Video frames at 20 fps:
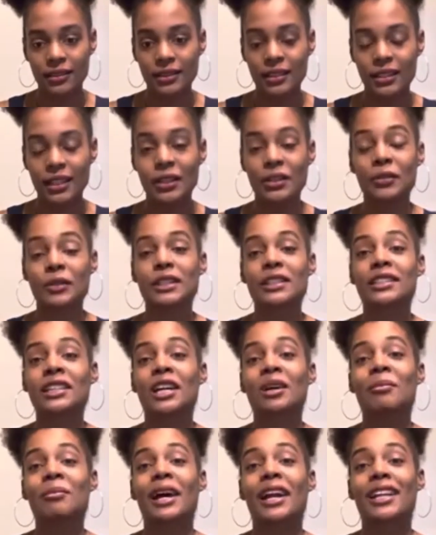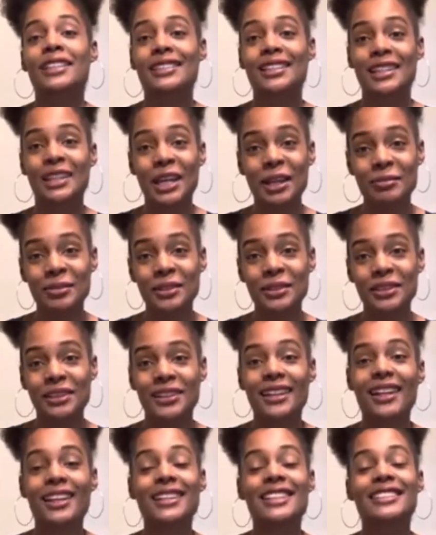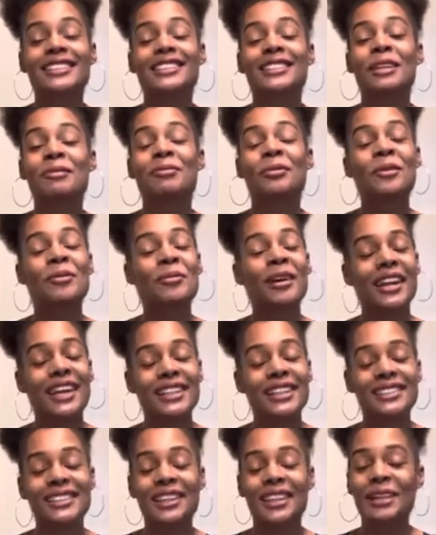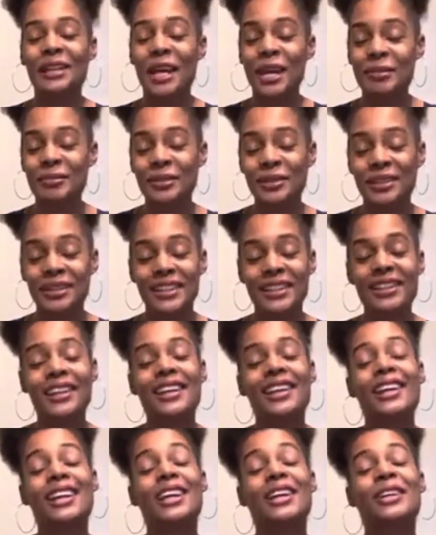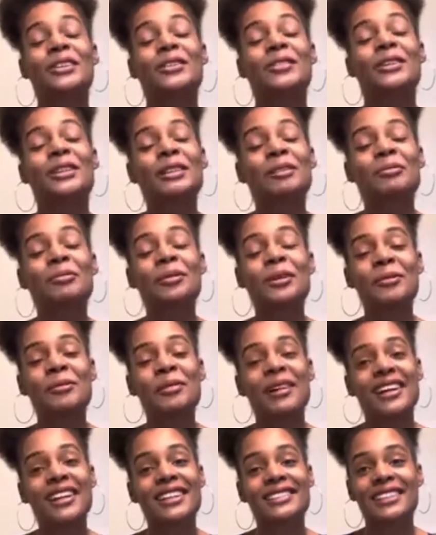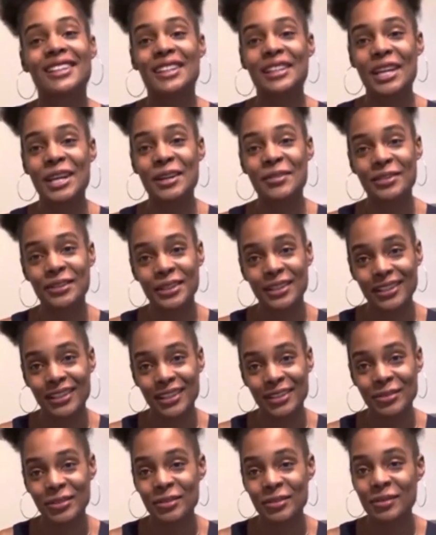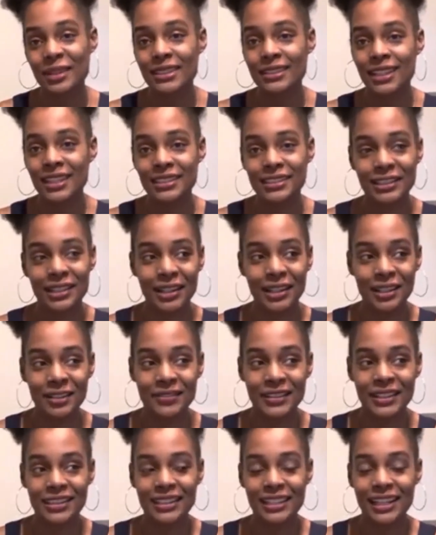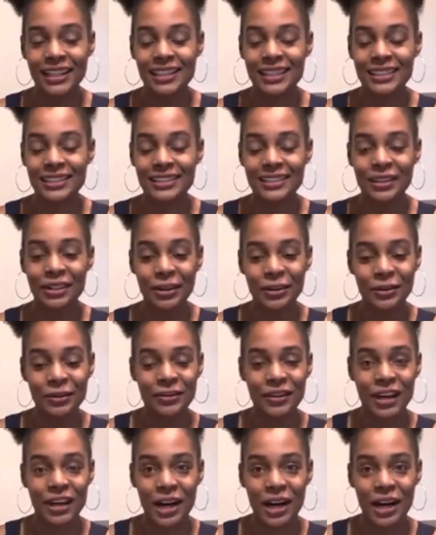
in order to come back into the neighborhood. I like to say pull back into the neighborhood. In order to pull back into the neighborhood, we've been ducked off in this cul-de-sac.